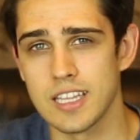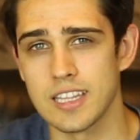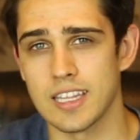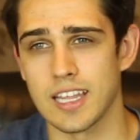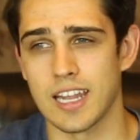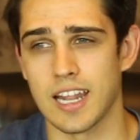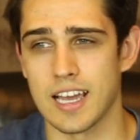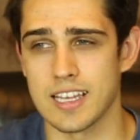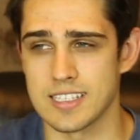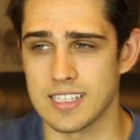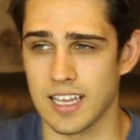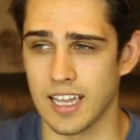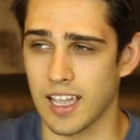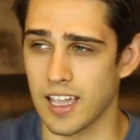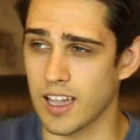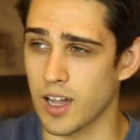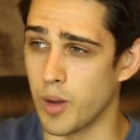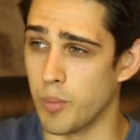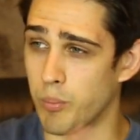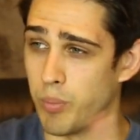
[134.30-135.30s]
that has
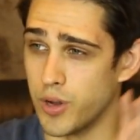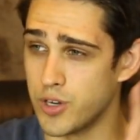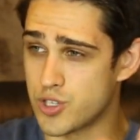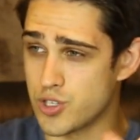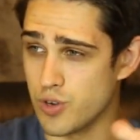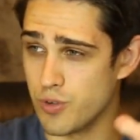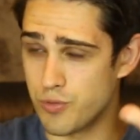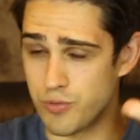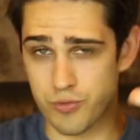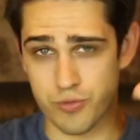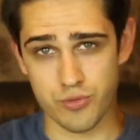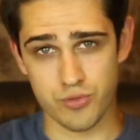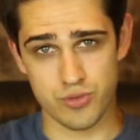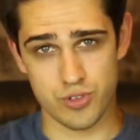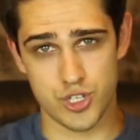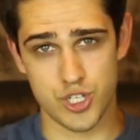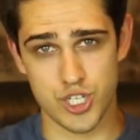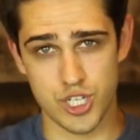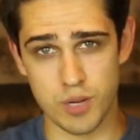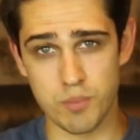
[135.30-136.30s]
like a bunch of
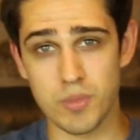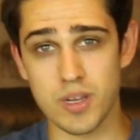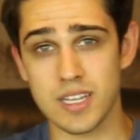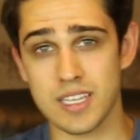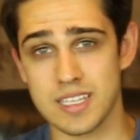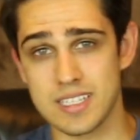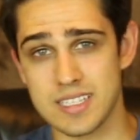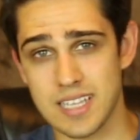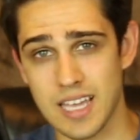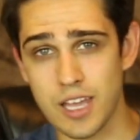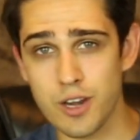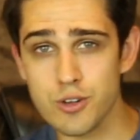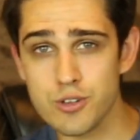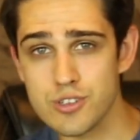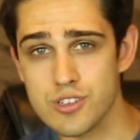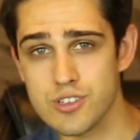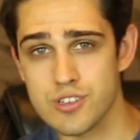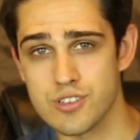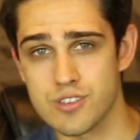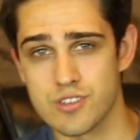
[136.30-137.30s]
shipment
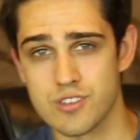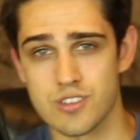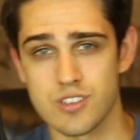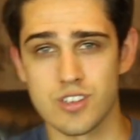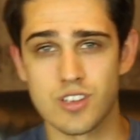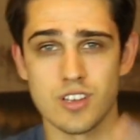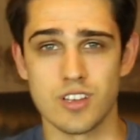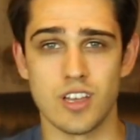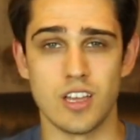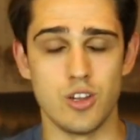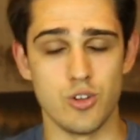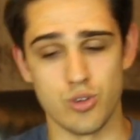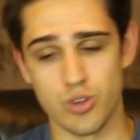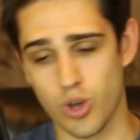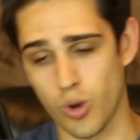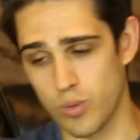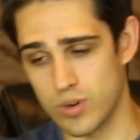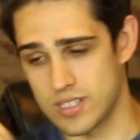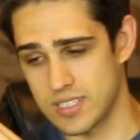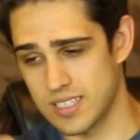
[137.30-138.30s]
containers, and you can
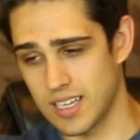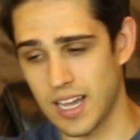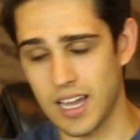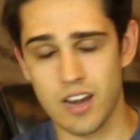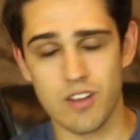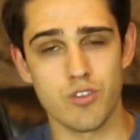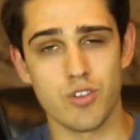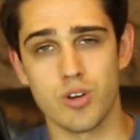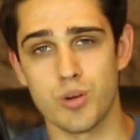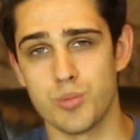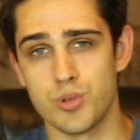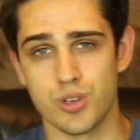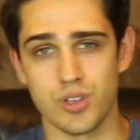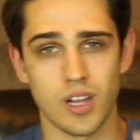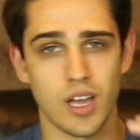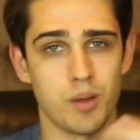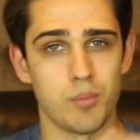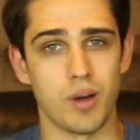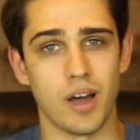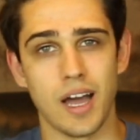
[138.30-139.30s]
go inside of them, you can
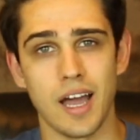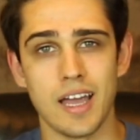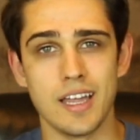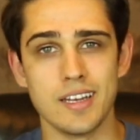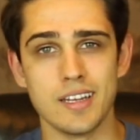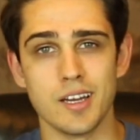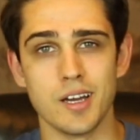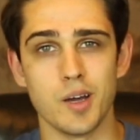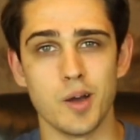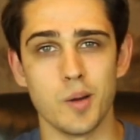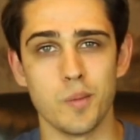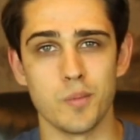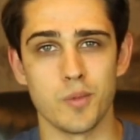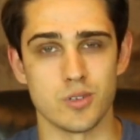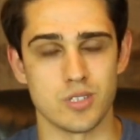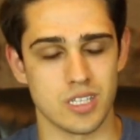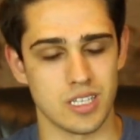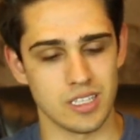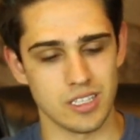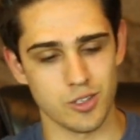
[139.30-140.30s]
hide behind them.
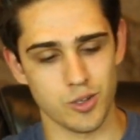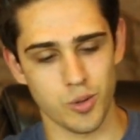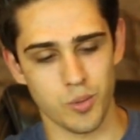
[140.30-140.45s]
There's like